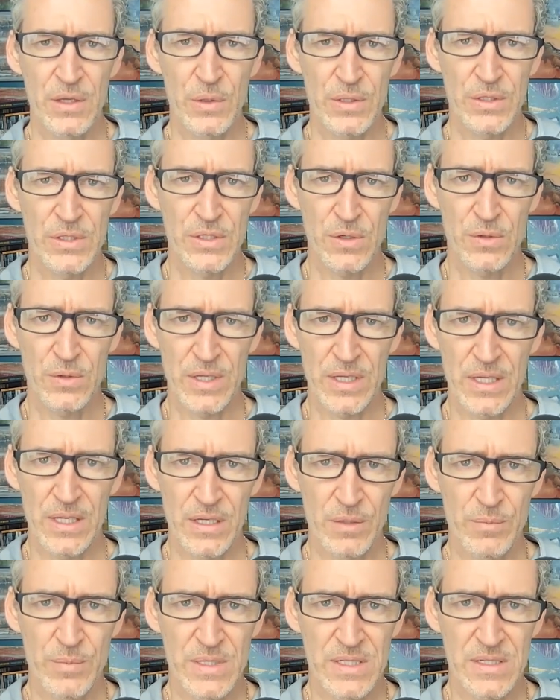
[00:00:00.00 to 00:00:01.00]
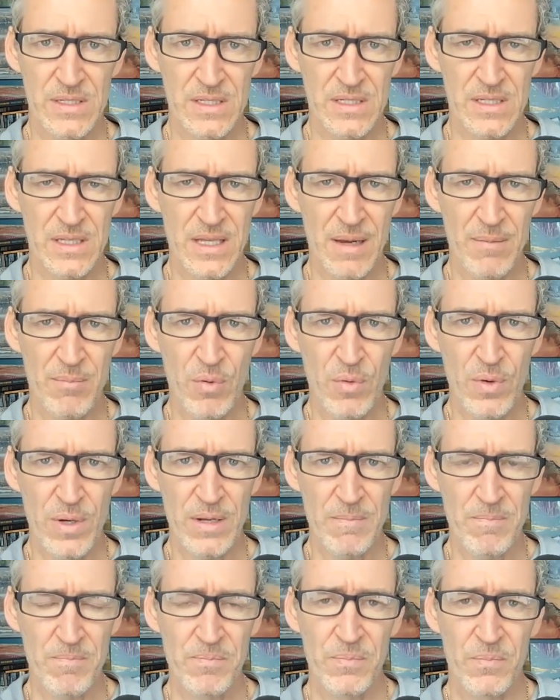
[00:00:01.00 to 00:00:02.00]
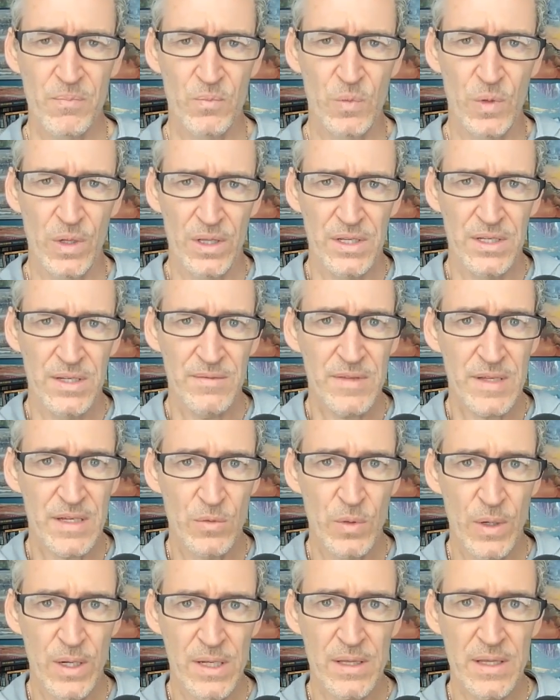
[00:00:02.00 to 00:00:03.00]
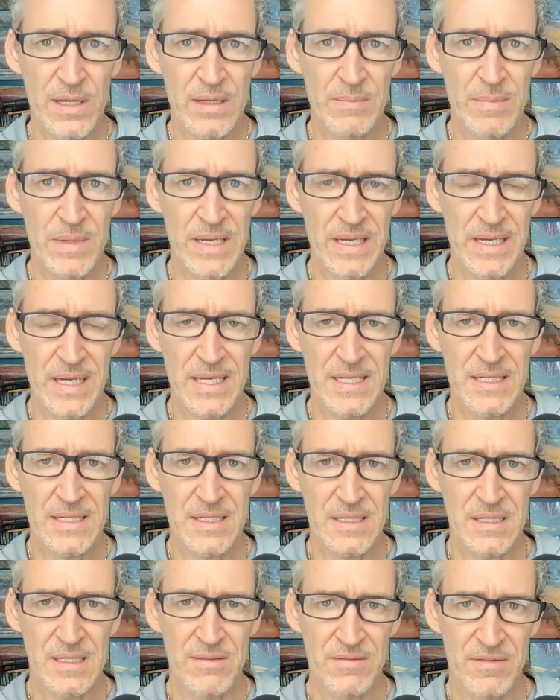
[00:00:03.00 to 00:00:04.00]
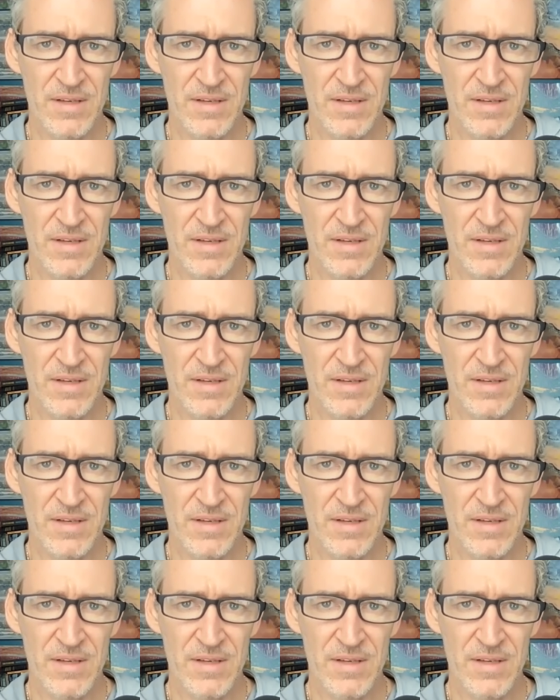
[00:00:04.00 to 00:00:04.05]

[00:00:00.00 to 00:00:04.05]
You can certainly get your business to that point relatively quickly in many cases.